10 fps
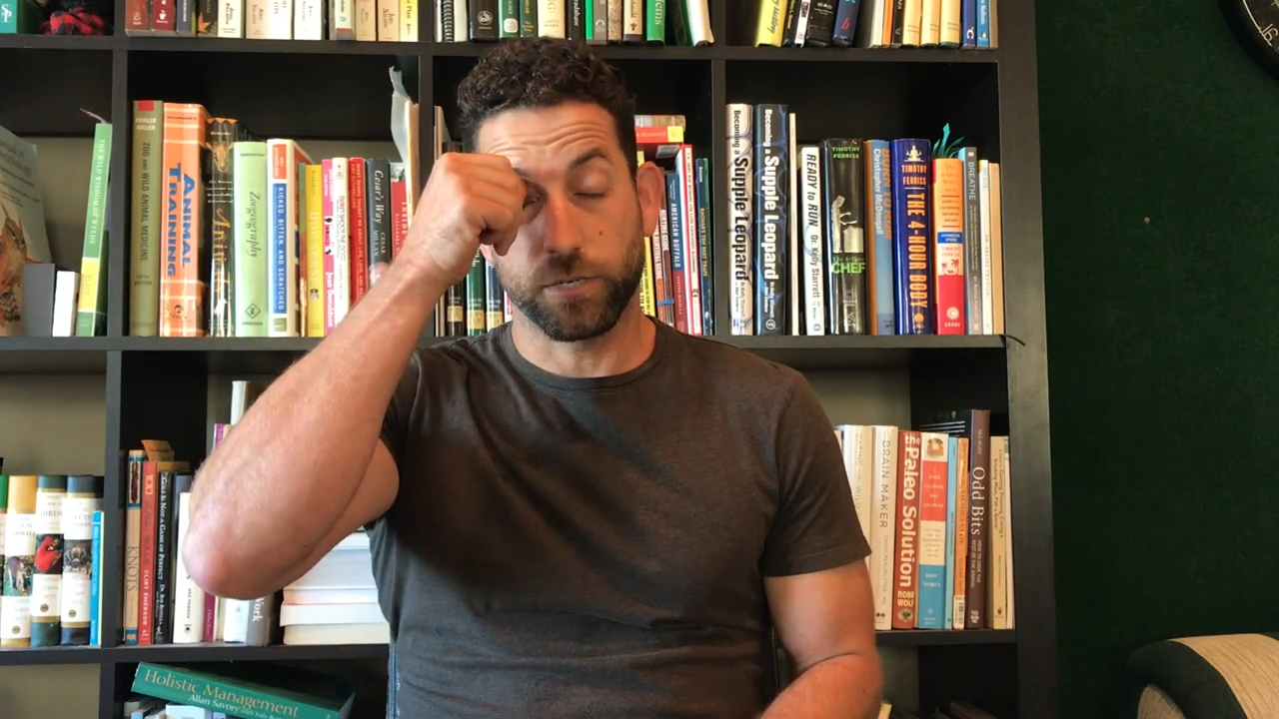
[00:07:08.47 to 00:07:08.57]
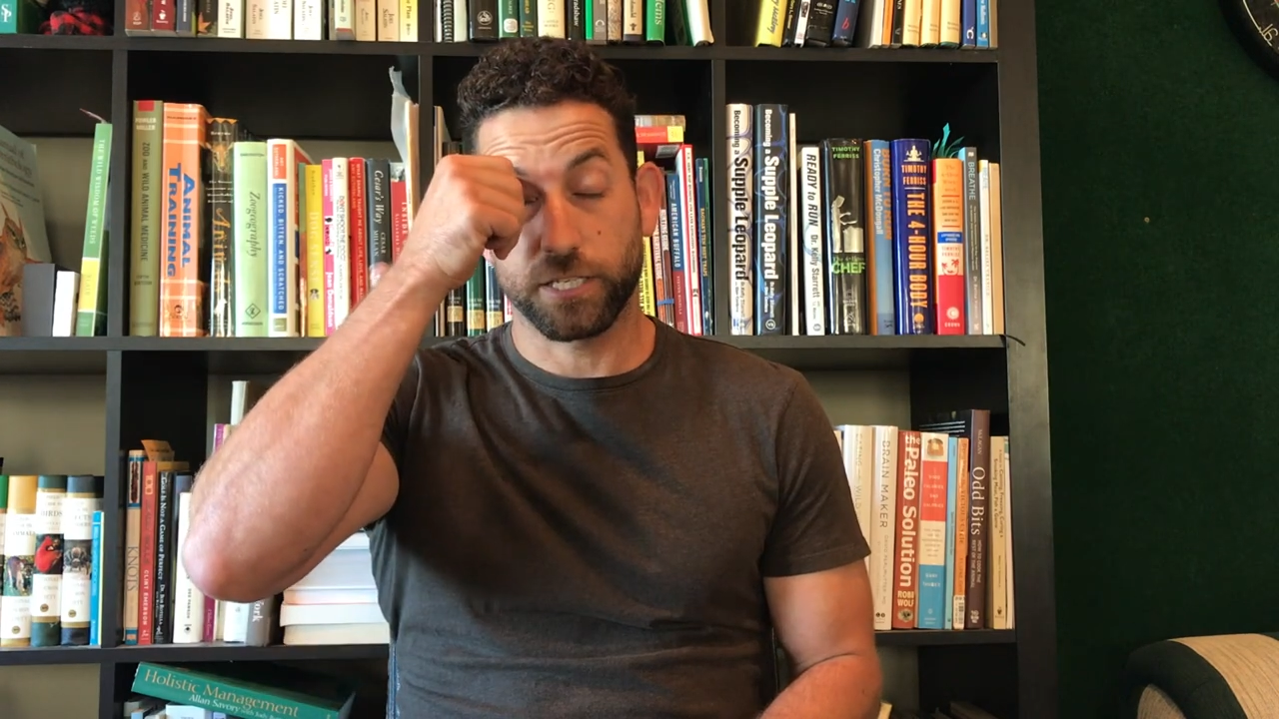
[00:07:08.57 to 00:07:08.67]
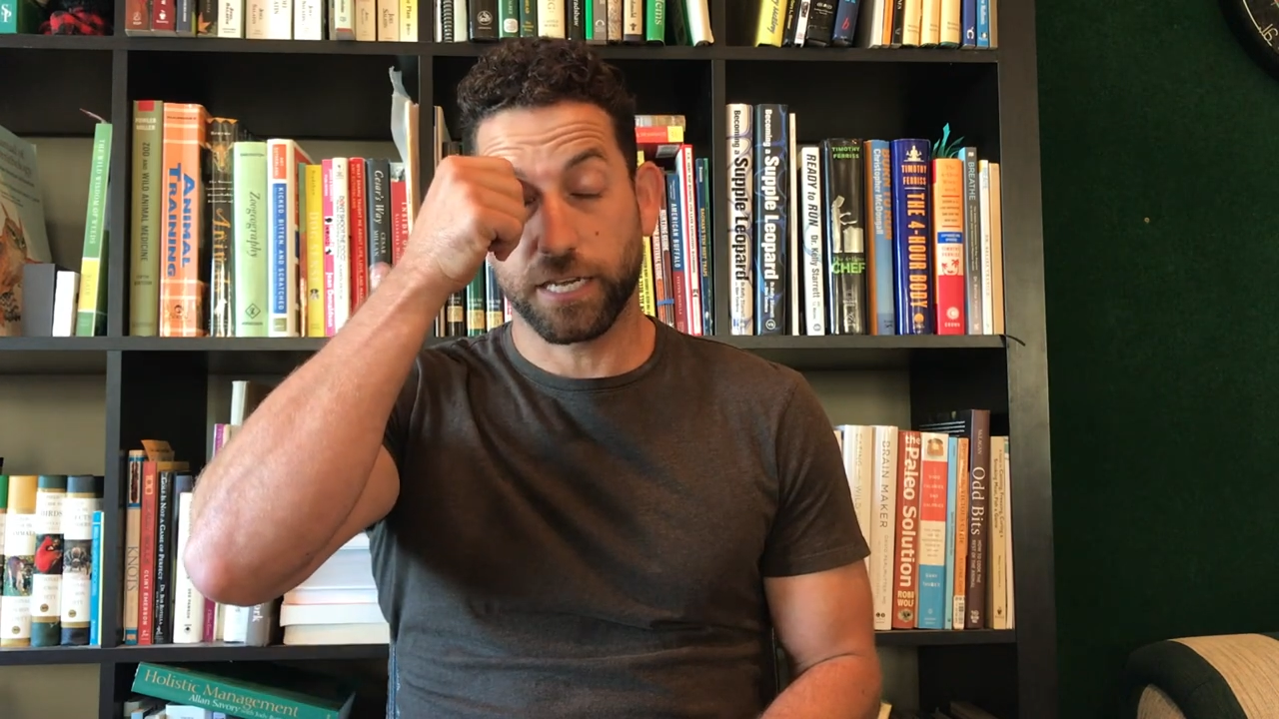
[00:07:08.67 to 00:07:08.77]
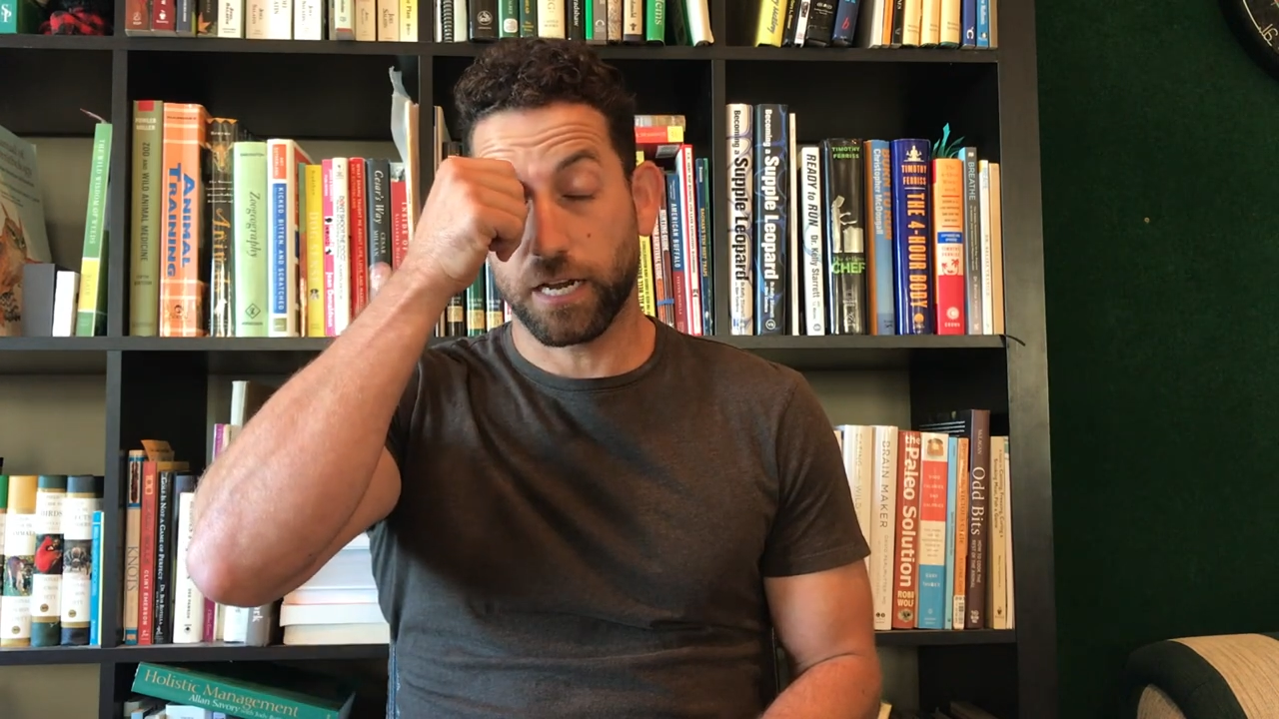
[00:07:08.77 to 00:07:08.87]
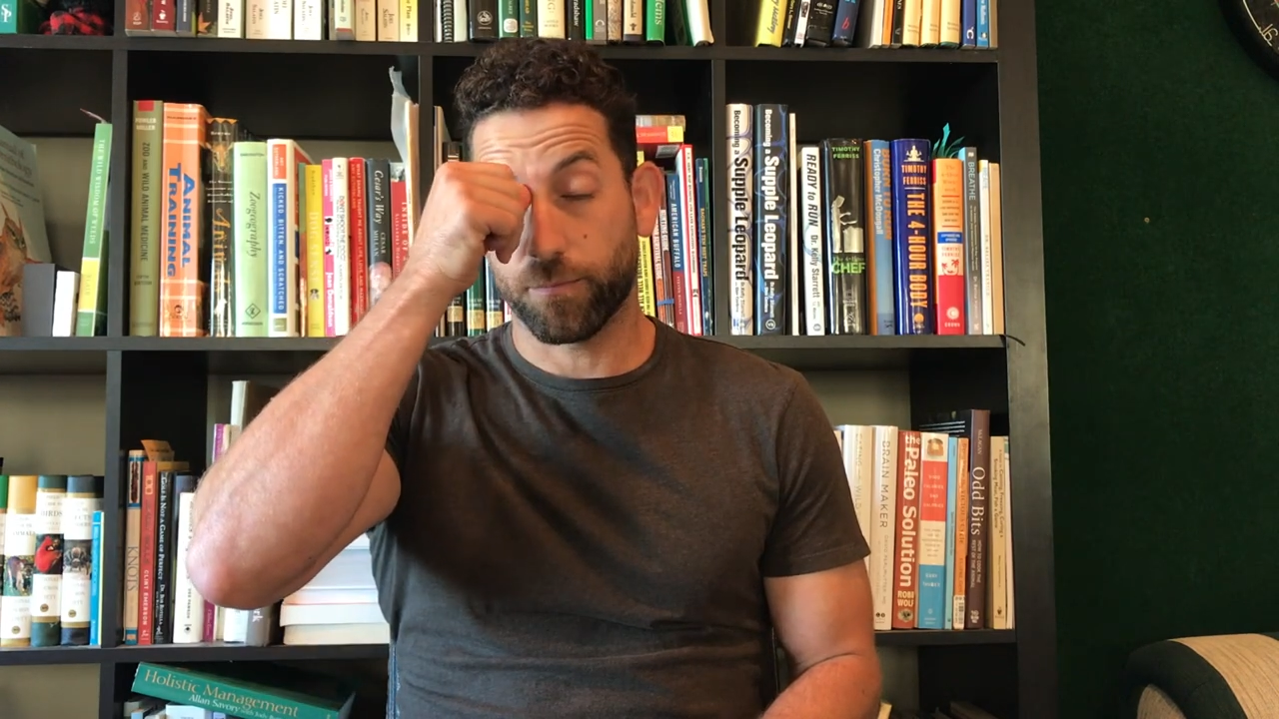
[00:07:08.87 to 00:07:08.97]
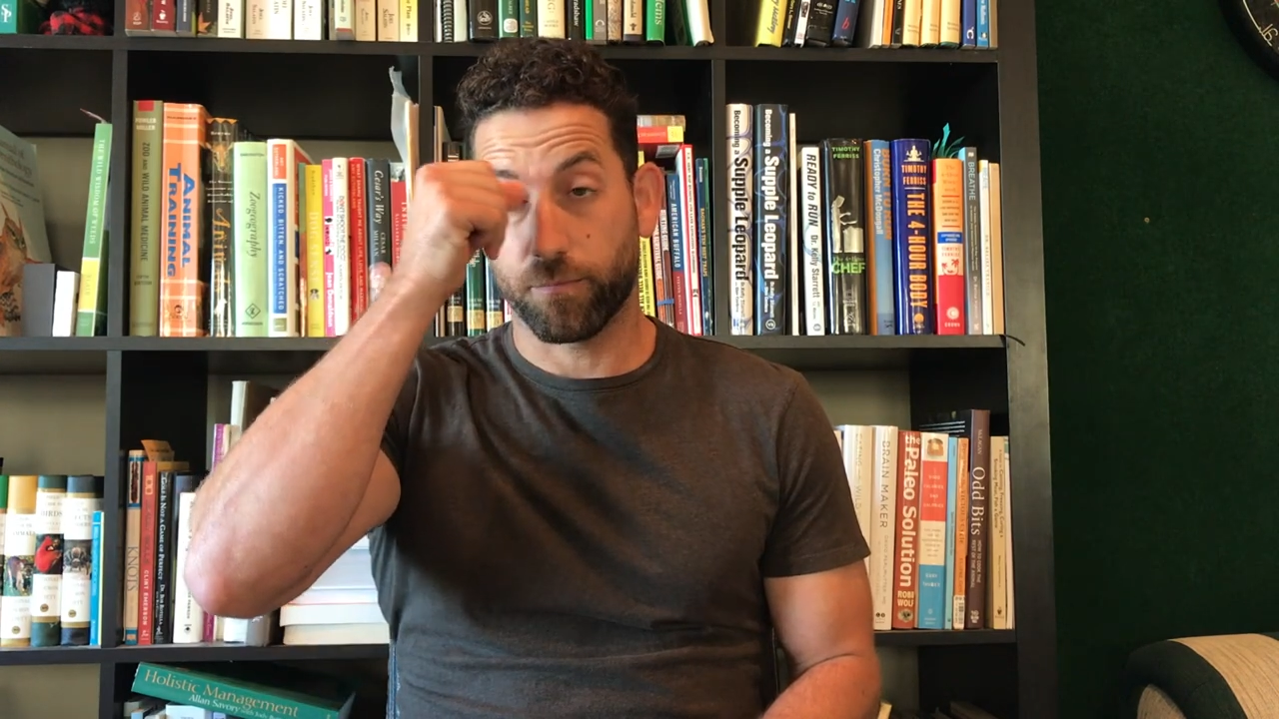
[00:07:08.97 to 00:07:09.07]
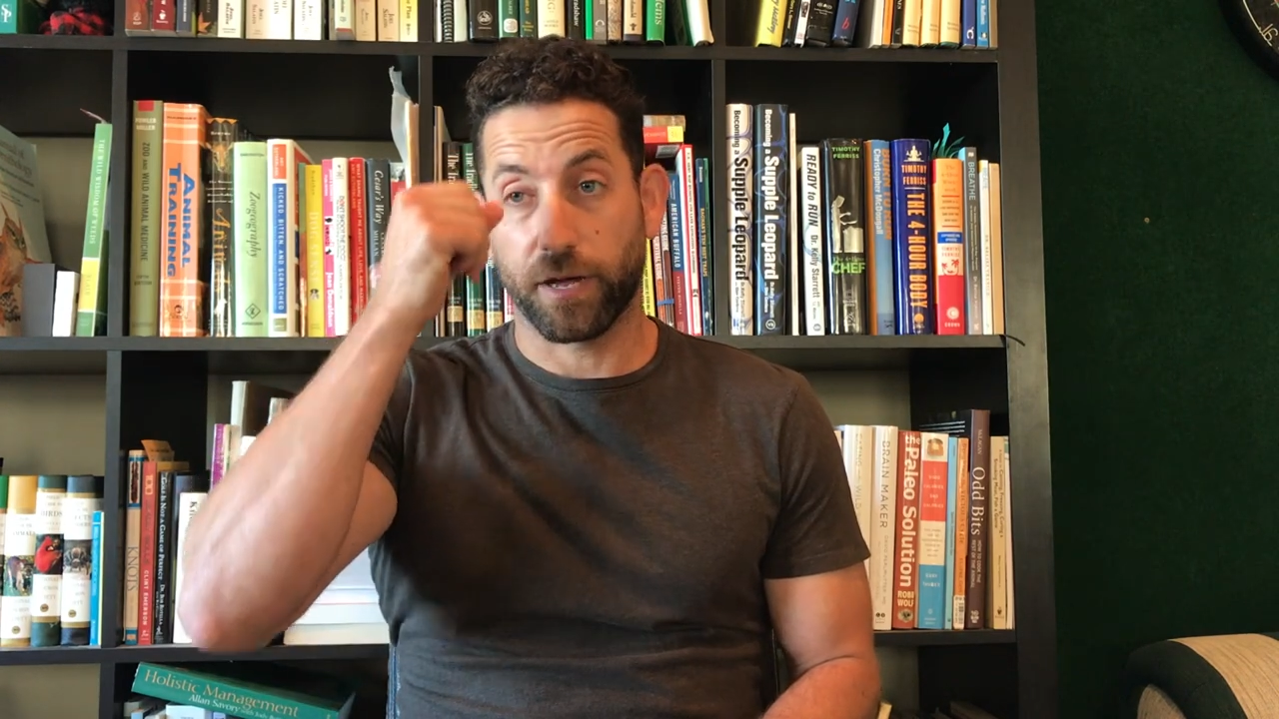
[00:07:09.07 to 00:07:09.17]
would set up